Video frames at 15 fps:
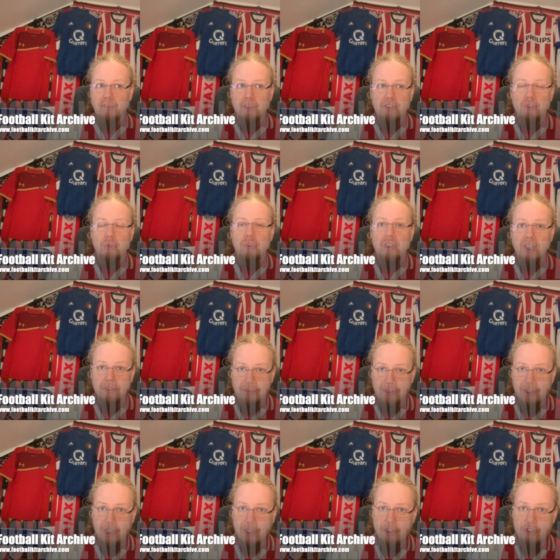which you
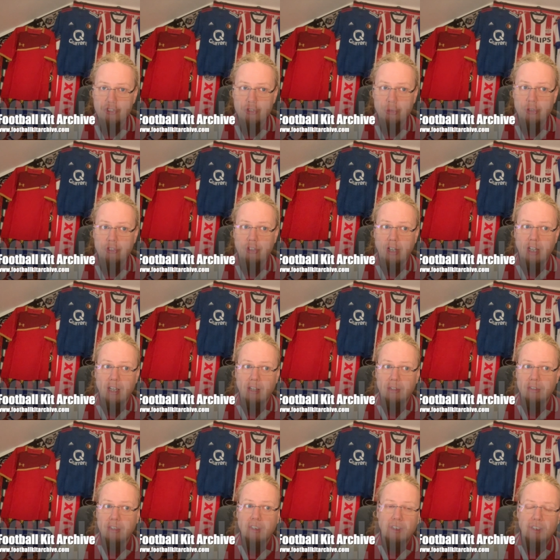definitely should check
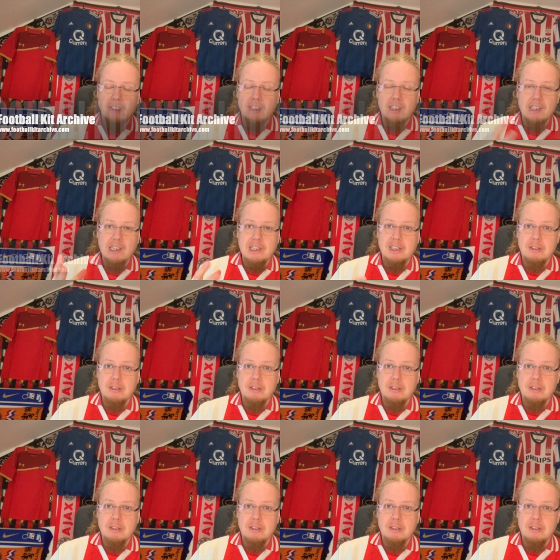out, and then a little,